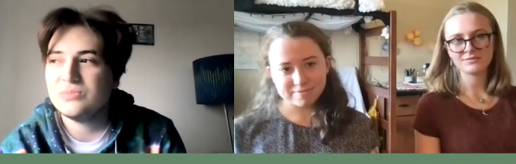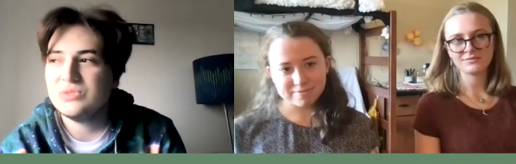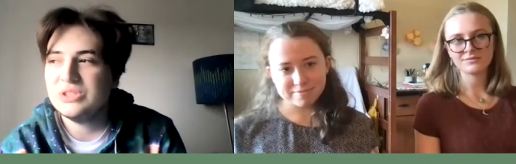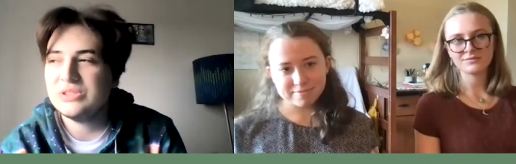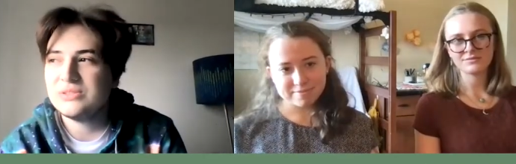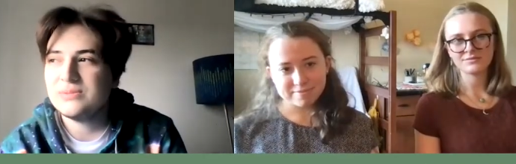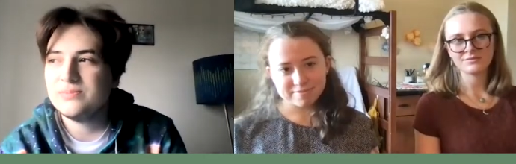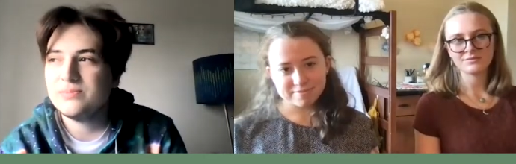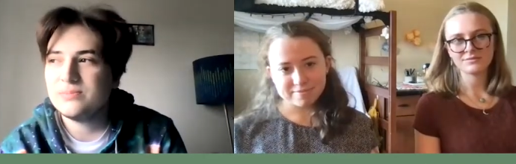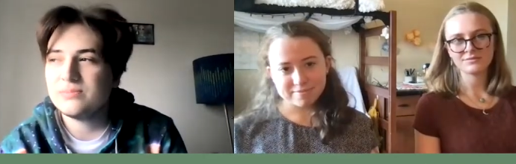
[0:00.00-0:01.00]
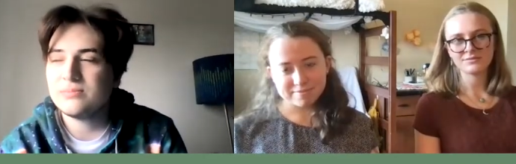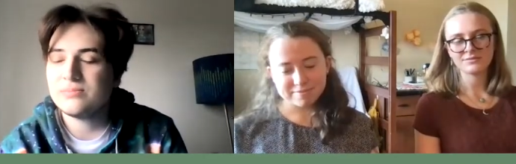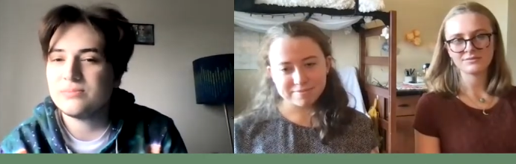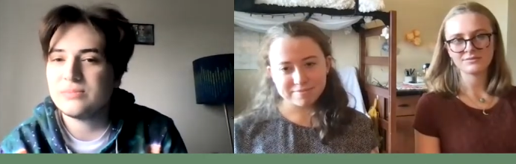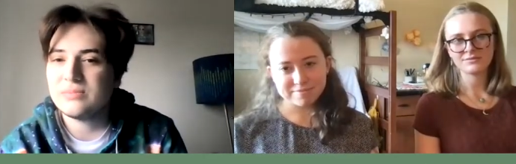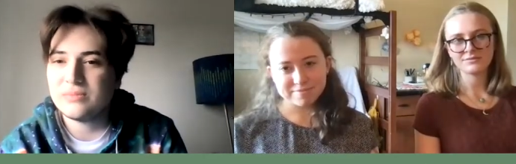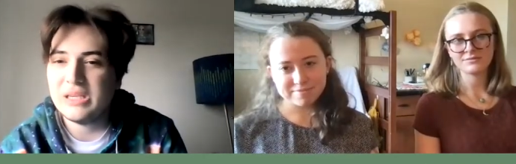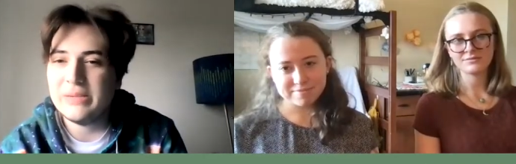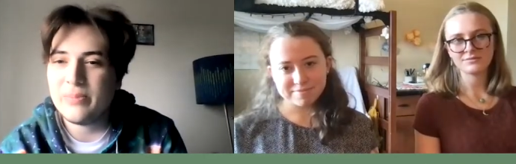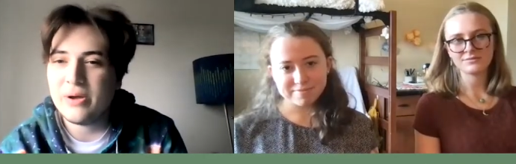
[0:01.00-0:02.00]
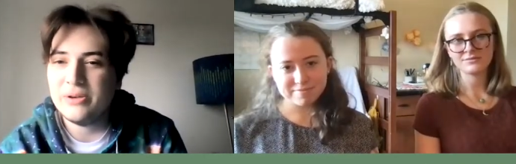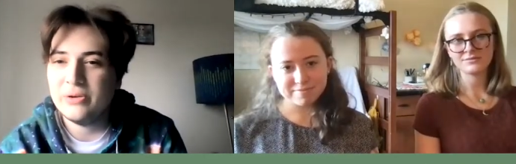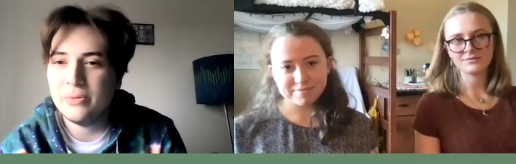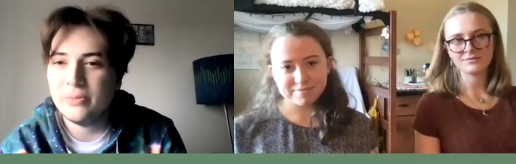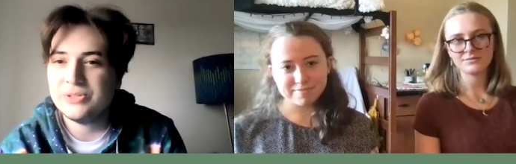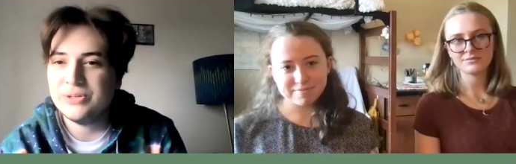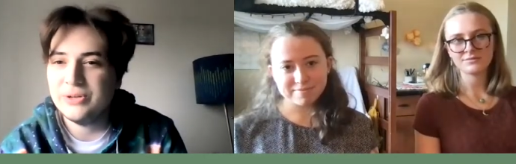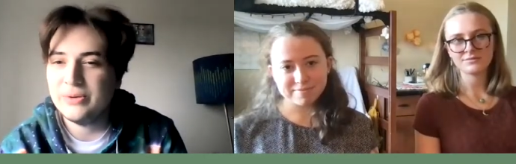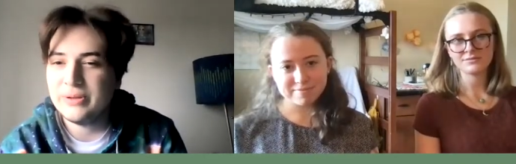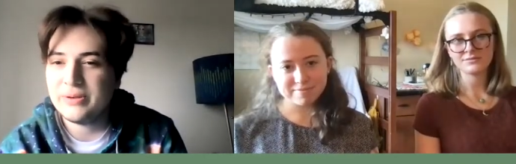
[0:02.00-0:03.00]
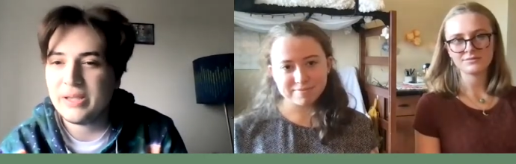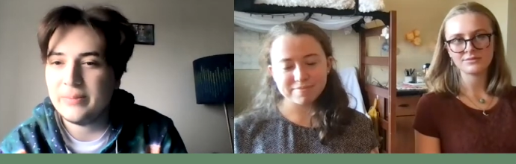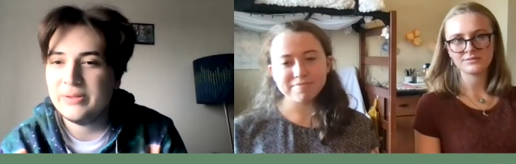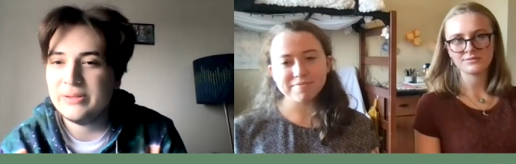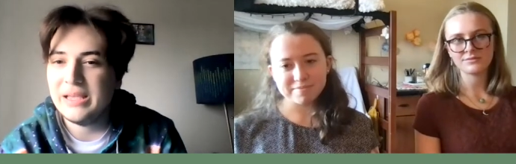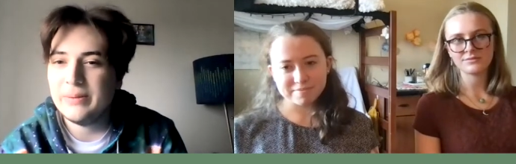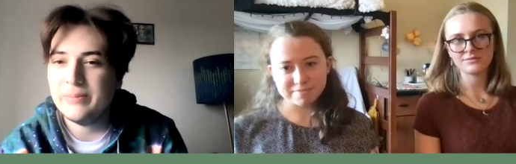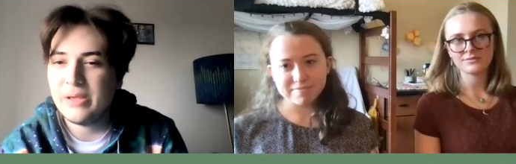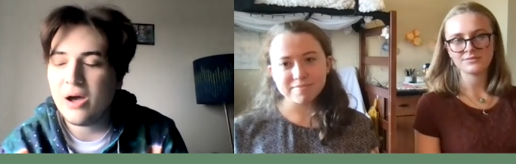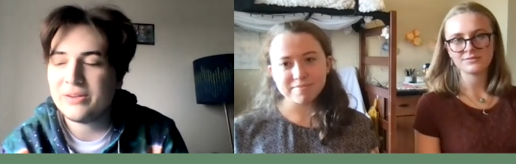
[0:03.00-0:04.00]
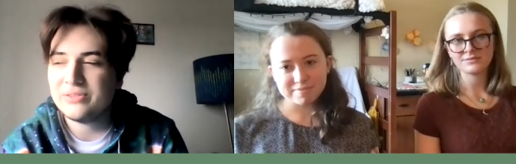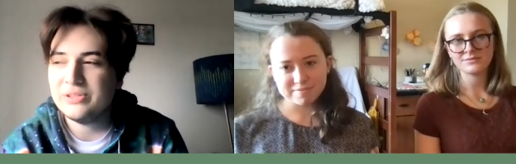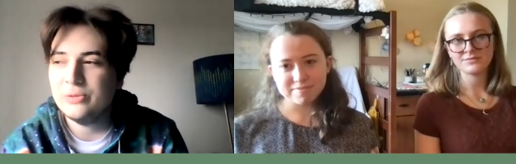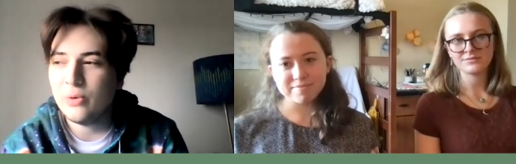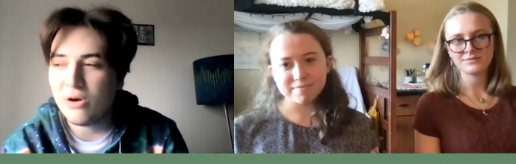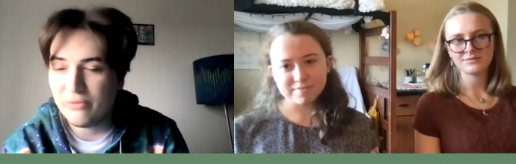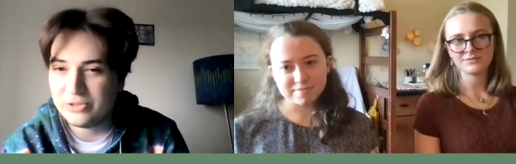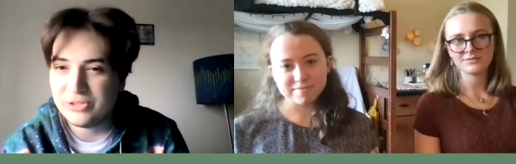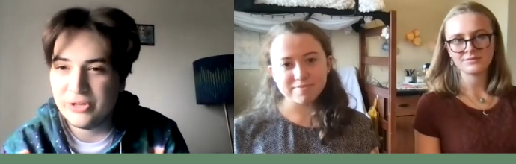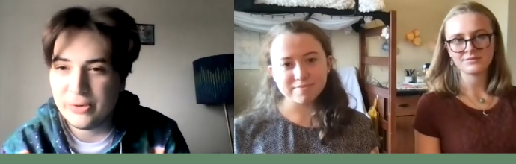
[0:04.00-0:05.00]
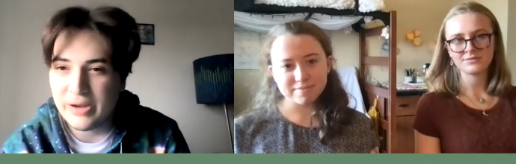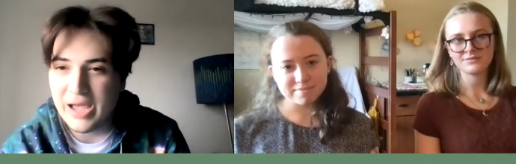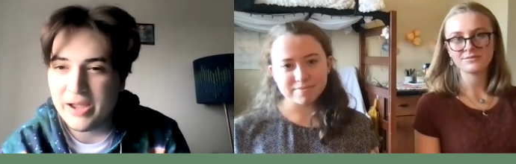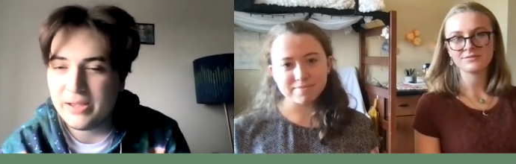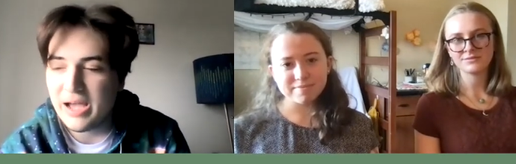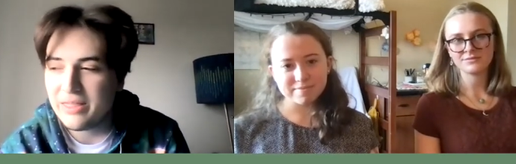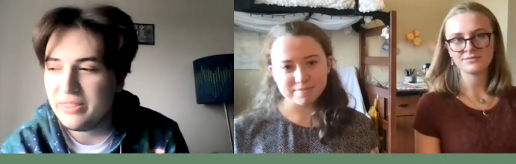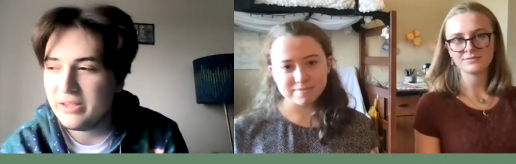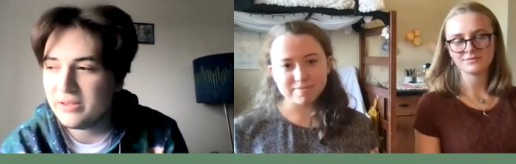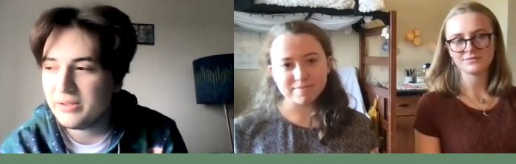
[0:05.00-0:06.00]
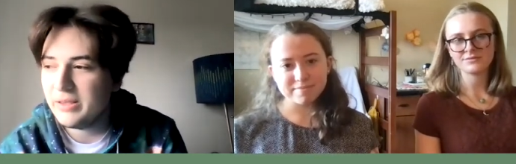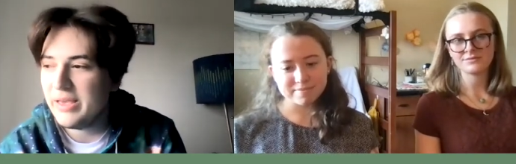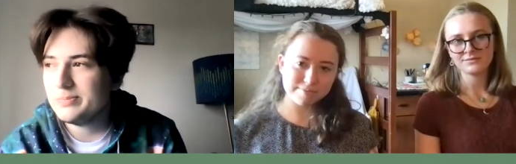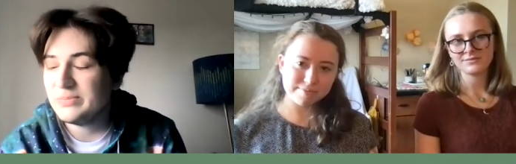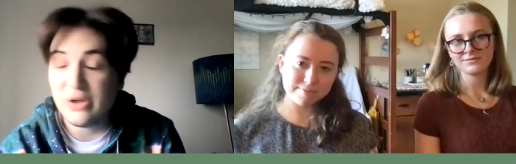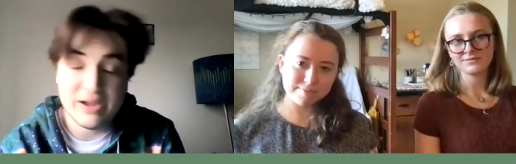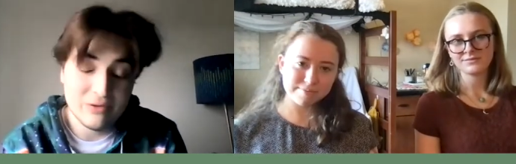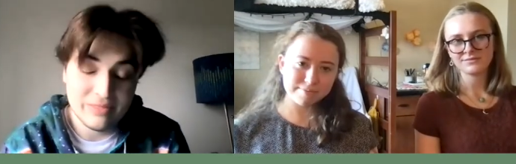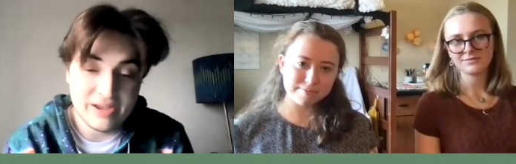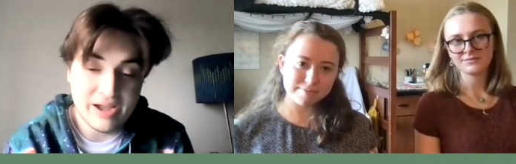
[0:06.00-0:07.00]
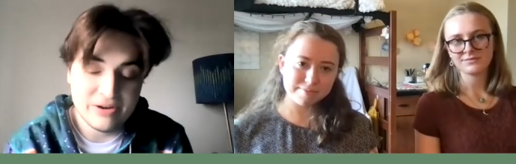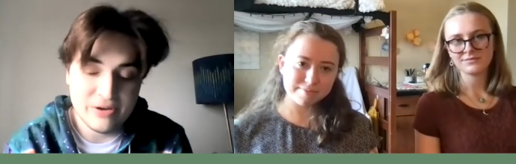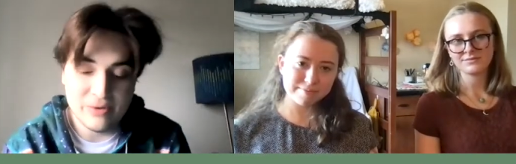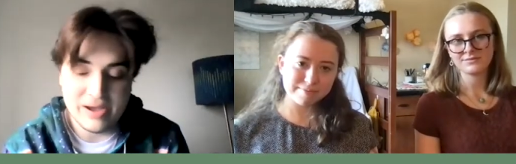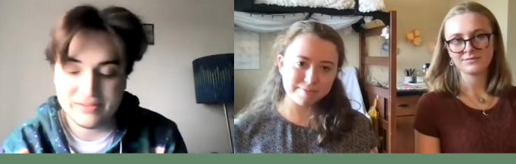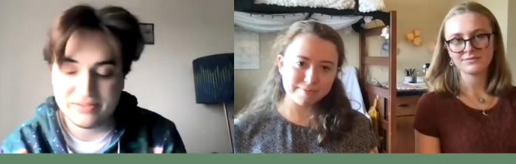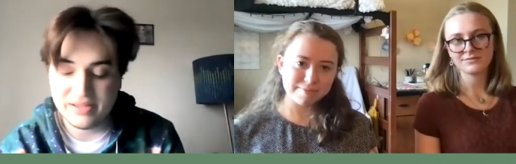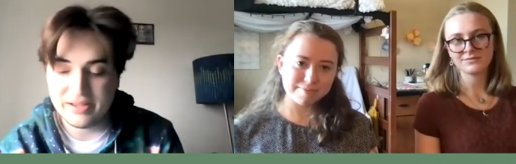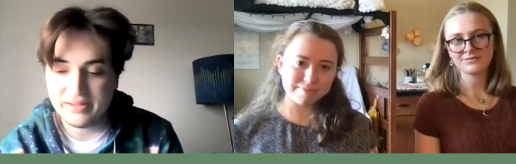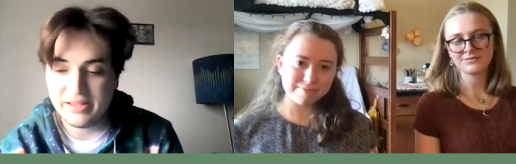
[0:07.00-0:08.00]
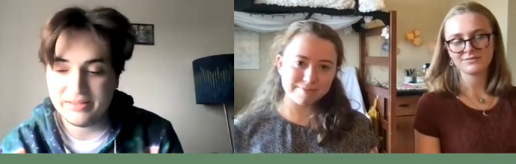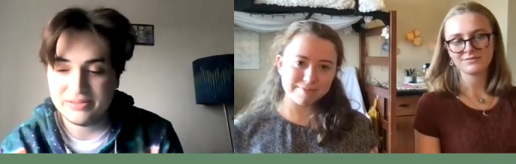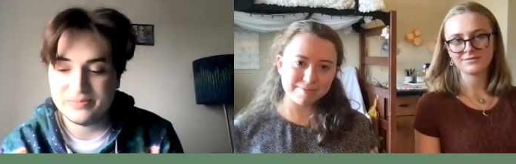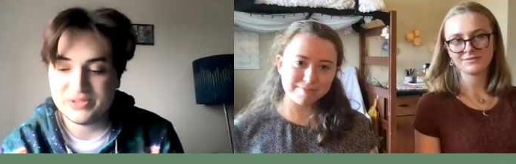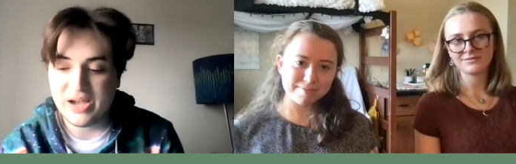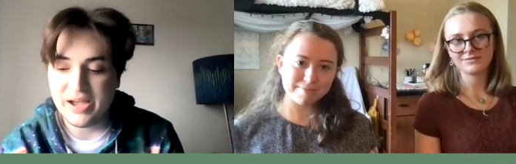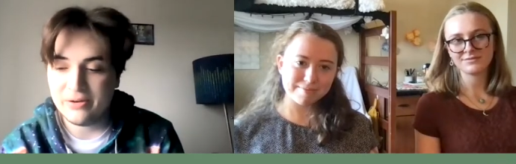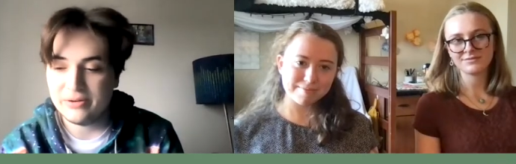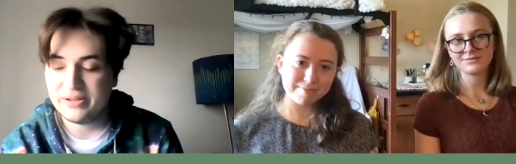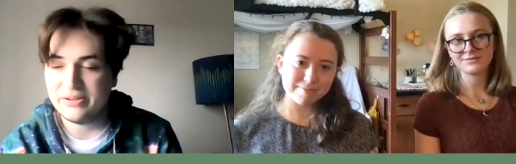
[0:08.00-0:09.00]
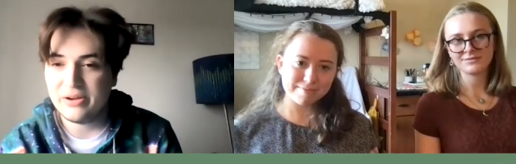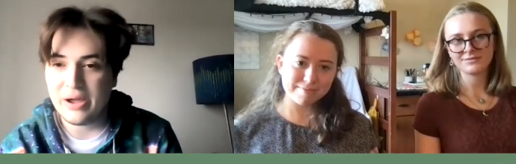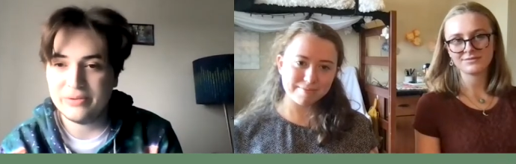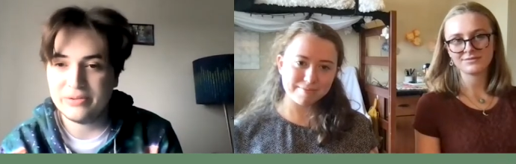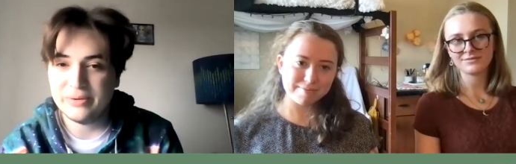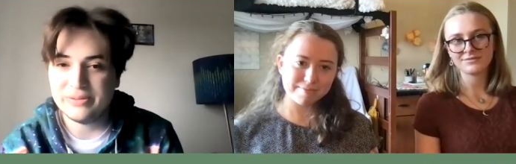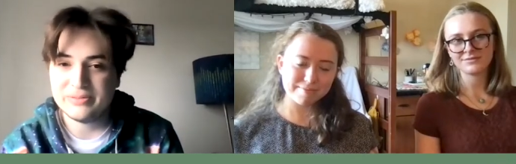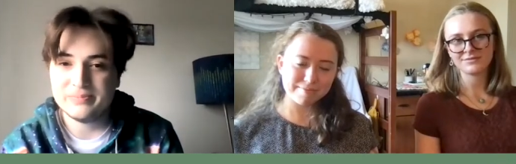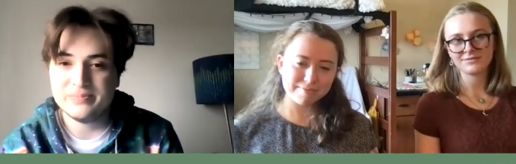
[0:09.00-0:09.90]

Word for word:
Speaker 1: just keep on doing what you're doing. I mean, and honestly, do more of what you're doing. I, I think, no, I don't think, I know as a, as a child, you know, I was always